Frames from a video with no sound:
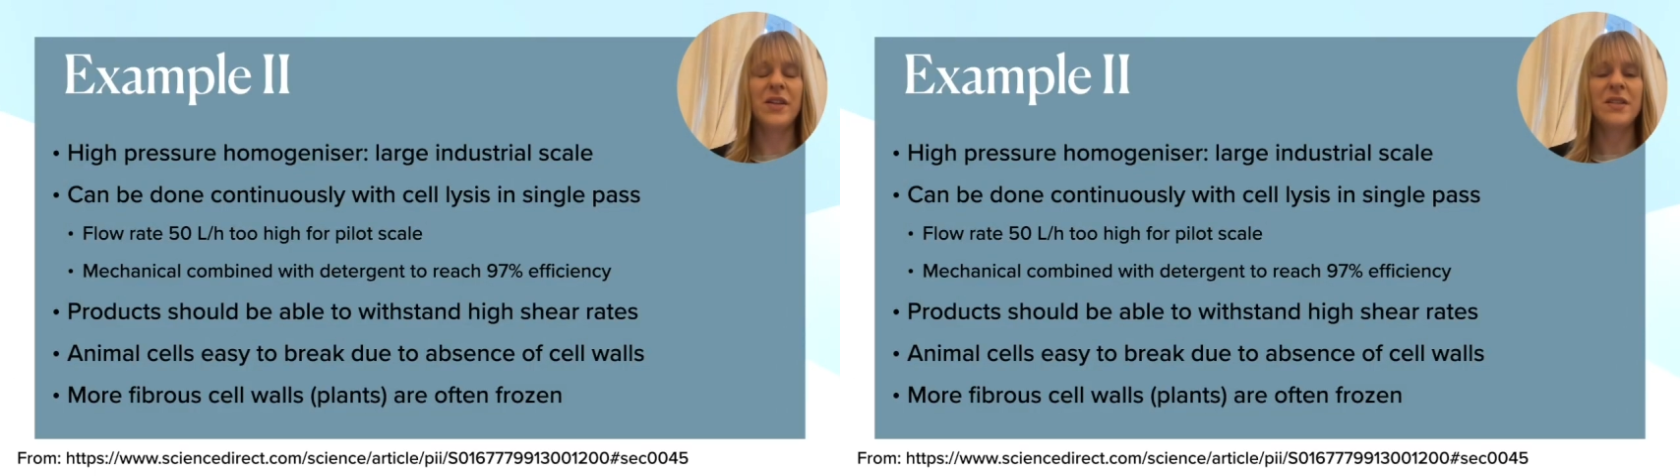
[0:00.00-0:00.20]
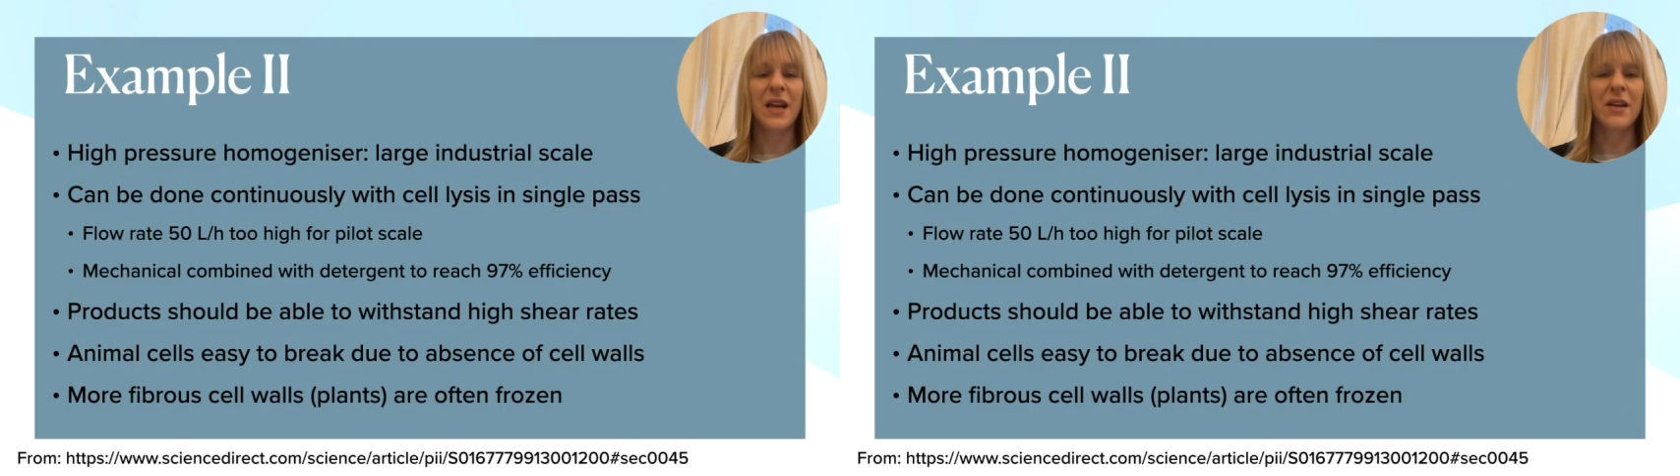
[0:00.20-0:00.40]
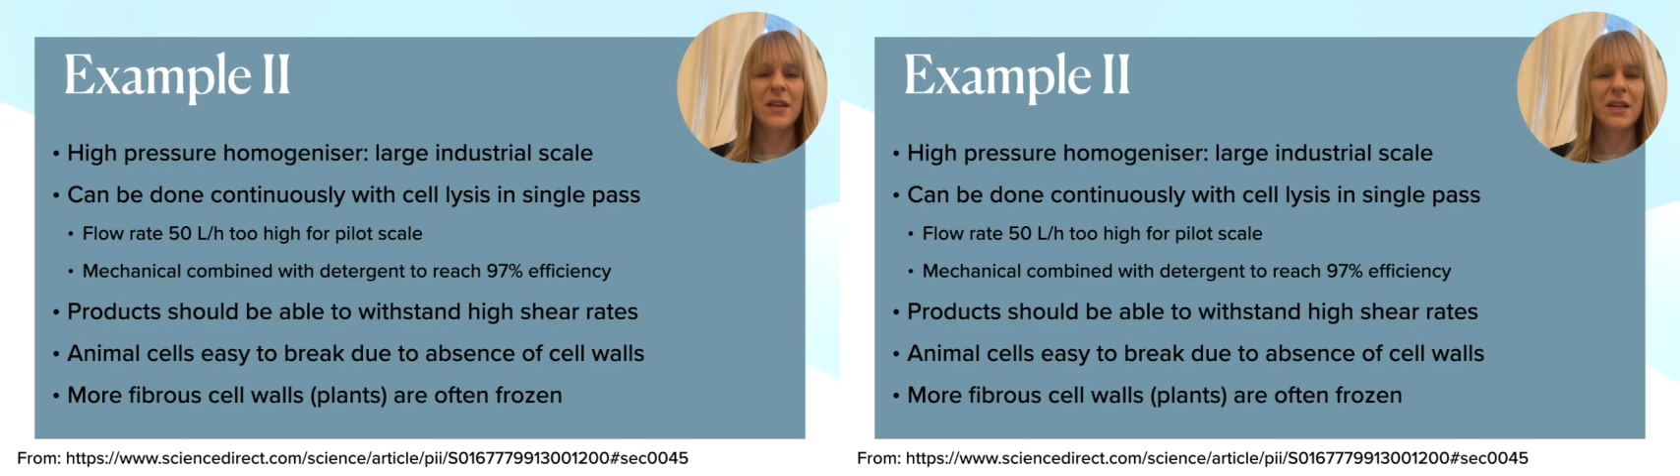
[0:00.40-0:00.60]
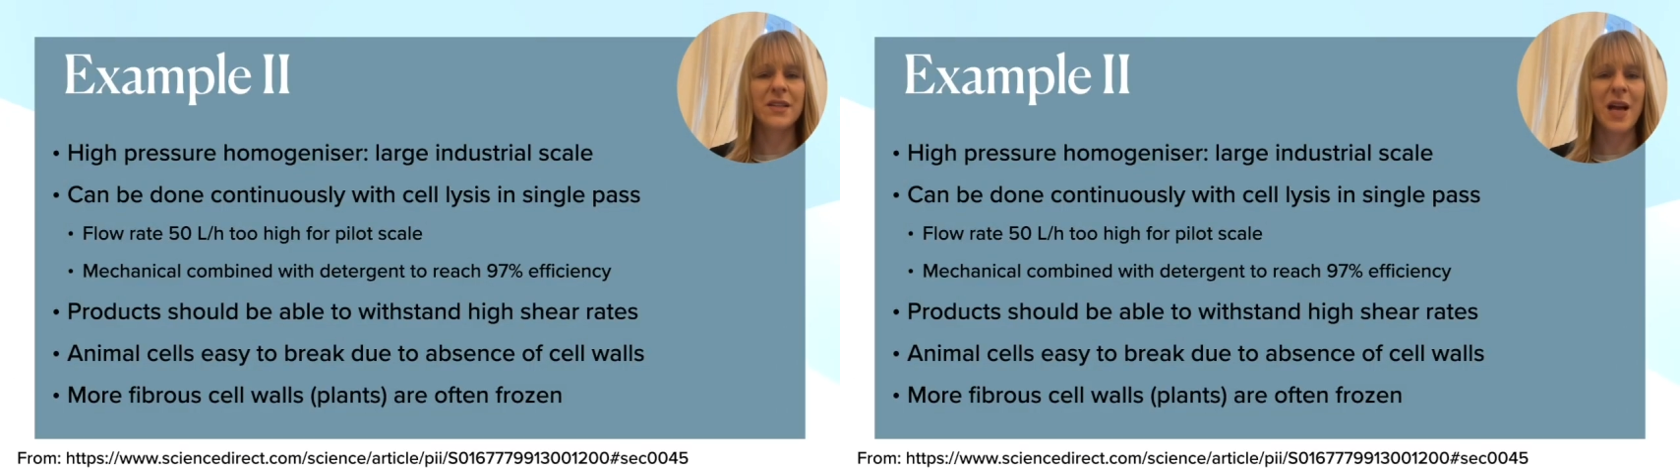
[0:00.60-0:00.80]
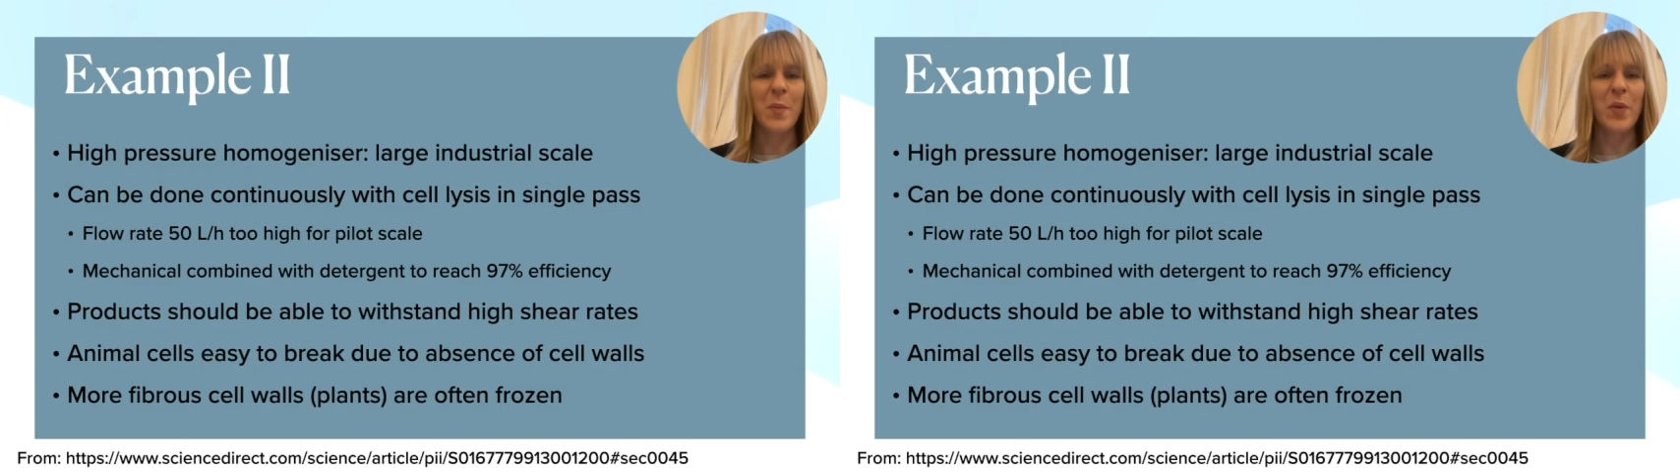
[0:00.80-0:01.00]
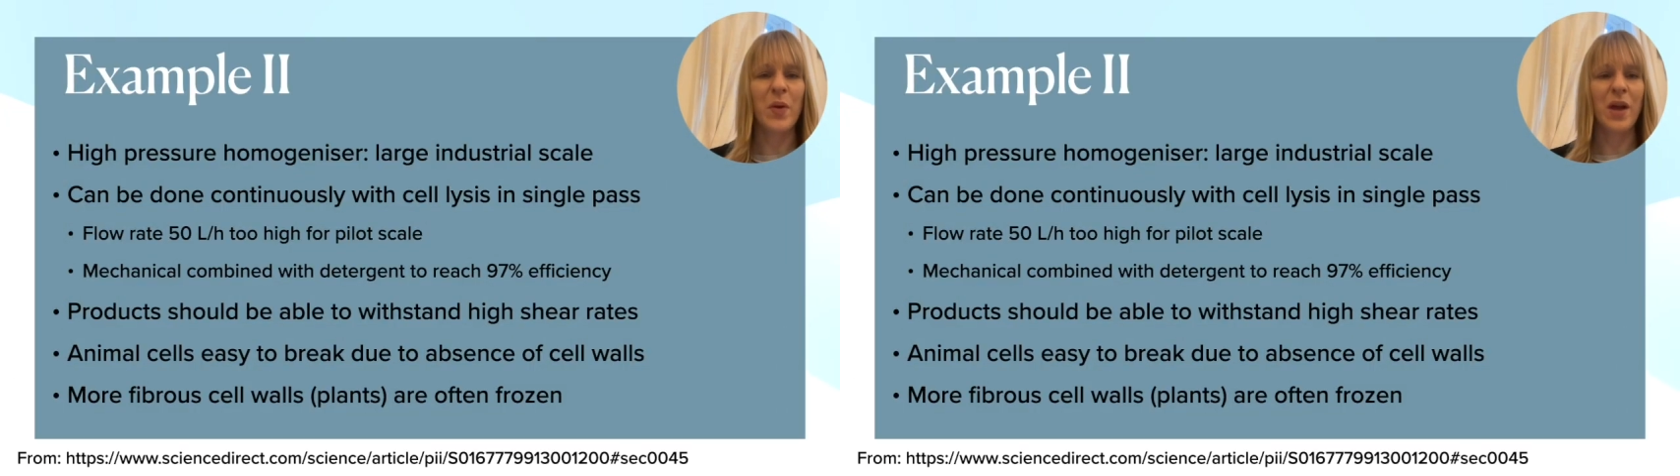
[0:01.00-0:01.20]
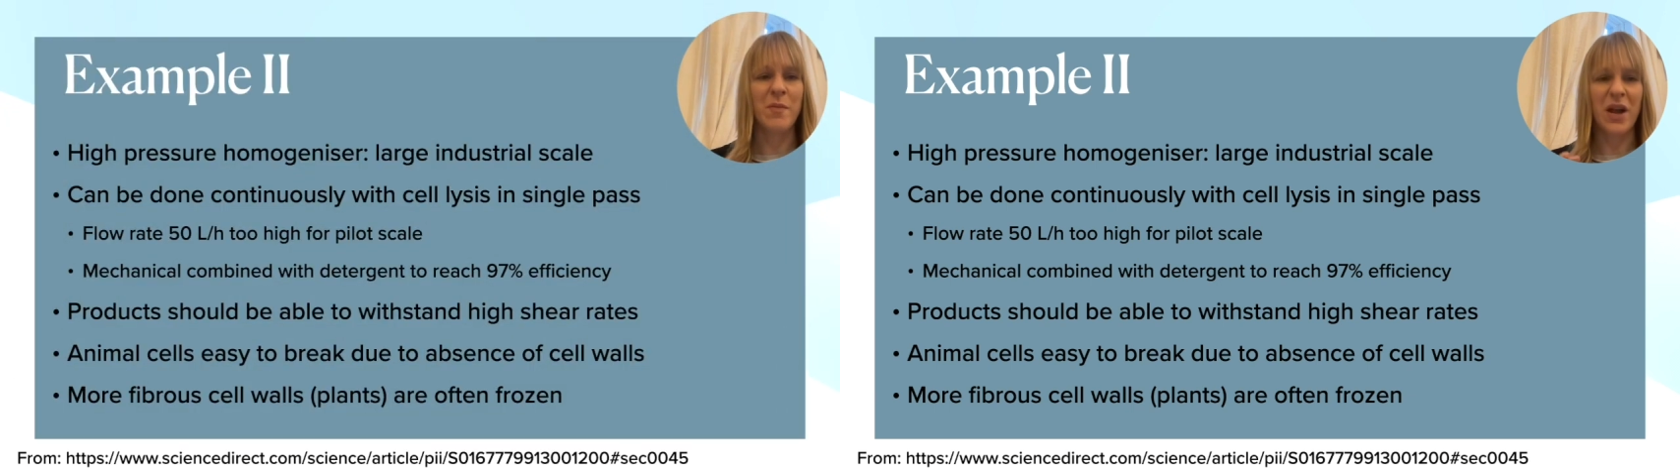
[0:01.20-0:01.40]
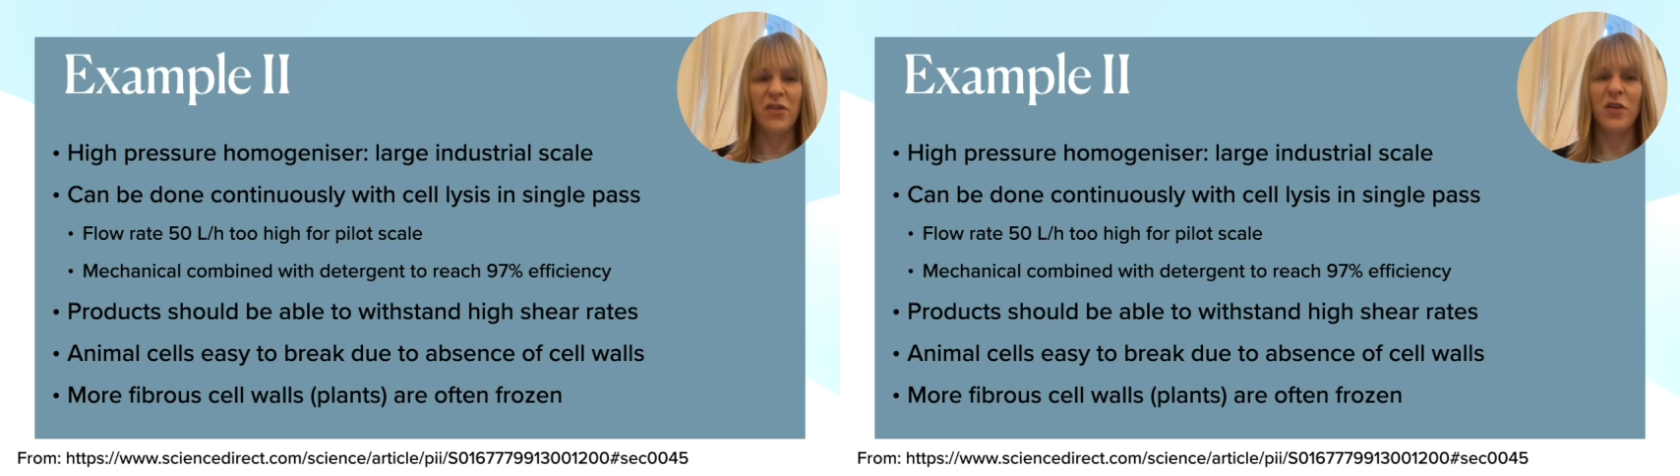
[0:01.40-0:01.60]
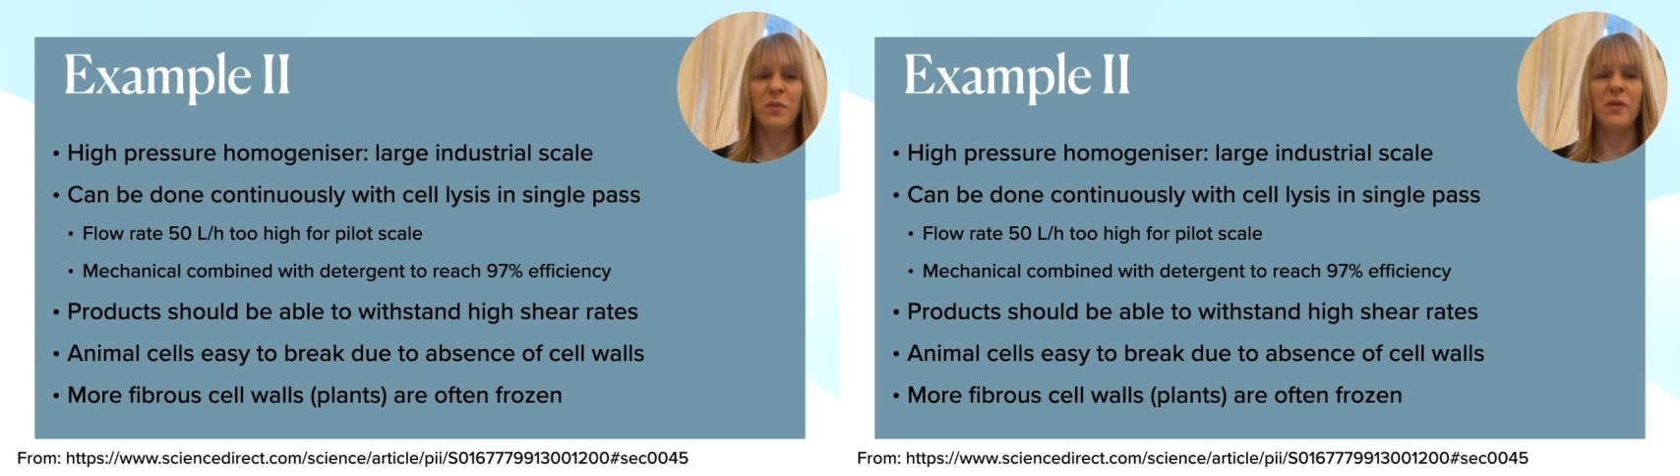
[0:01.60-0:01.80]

second example, I mentioned